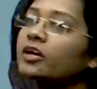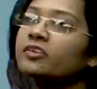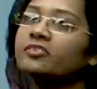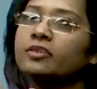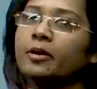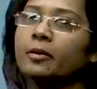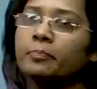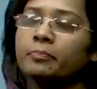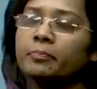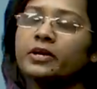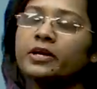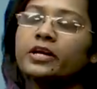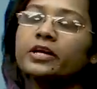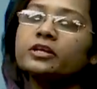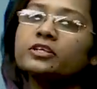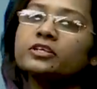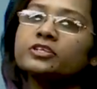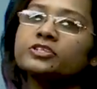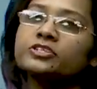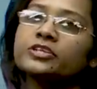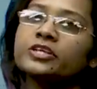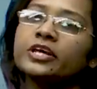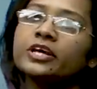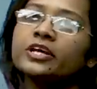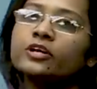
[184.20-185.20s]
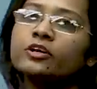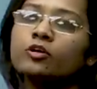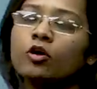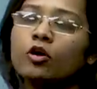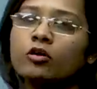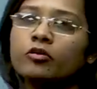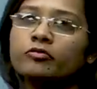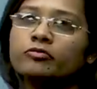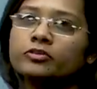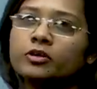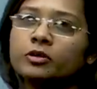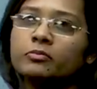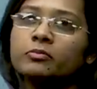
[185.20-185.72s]
a separate state
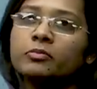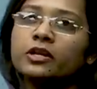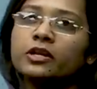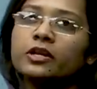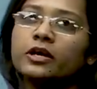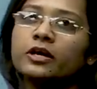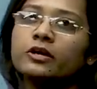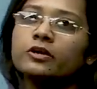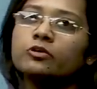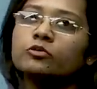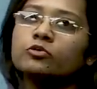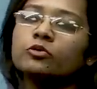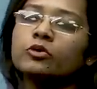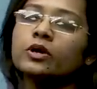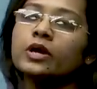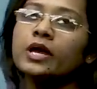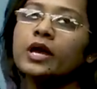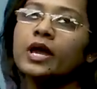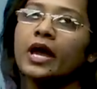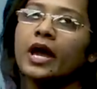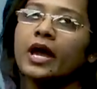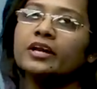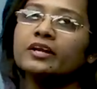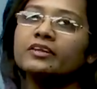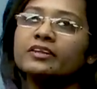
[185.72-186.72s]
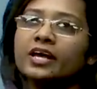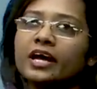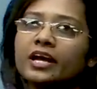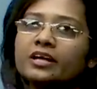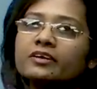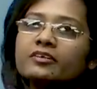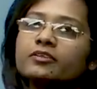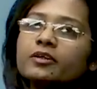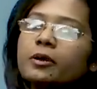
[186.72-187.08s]
of Tamil Nadu. And that